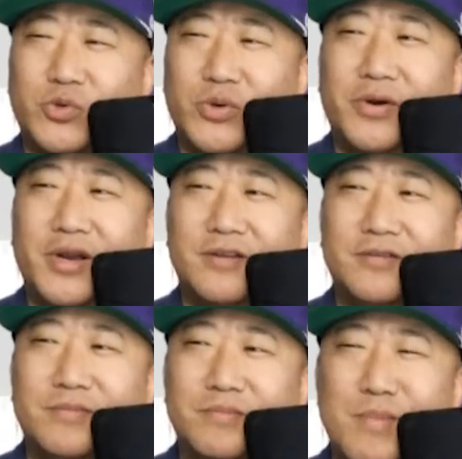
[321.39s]
and dreary.
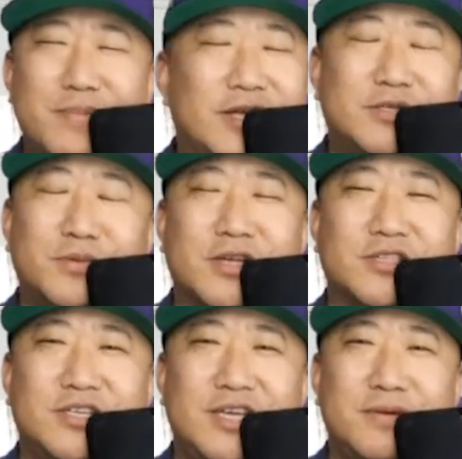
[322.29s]
Maybe that's
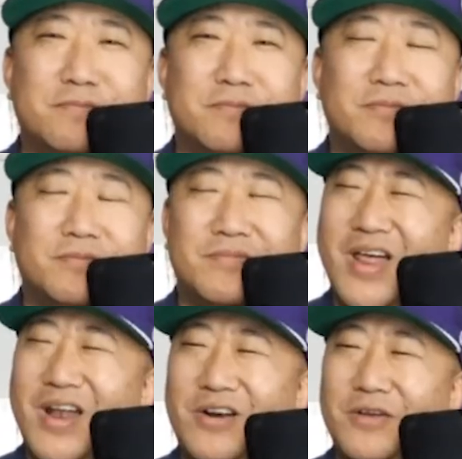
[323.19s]
because the team.
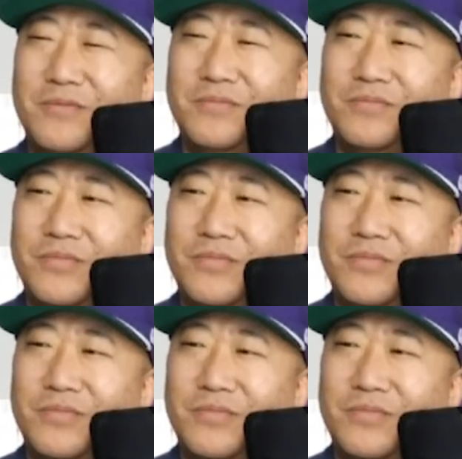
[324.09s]
I don't know.